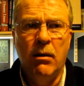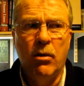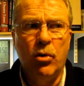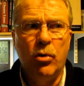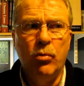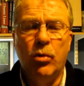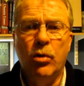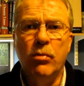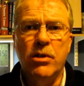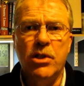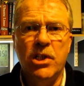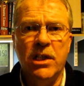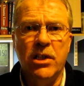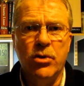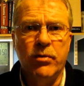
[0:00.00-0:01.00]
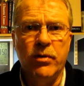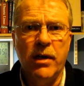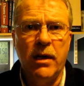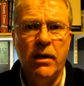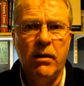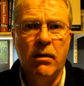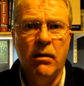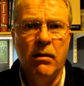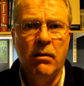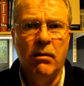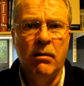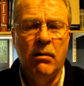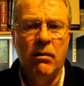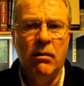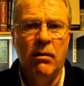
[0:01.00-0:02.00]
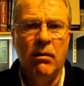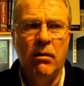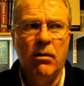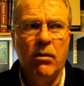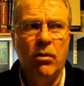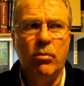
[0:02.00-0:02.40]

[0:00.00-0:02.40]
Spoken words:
The whole world would change overnight. The